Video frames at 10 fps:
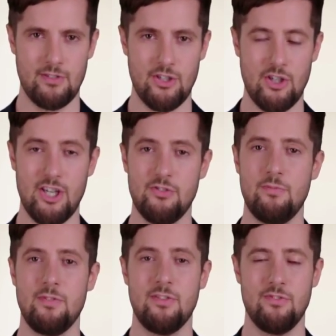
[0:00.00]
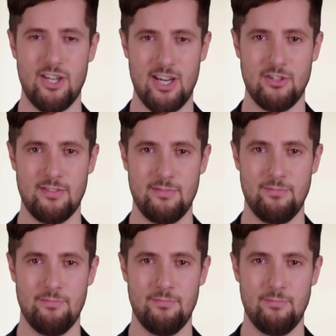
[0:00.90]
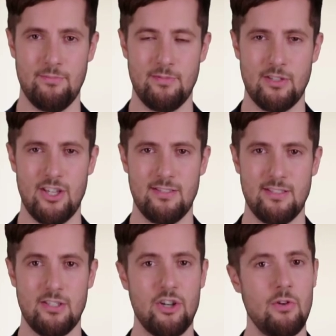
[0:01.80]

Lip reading: Look at it from a different angle. Consider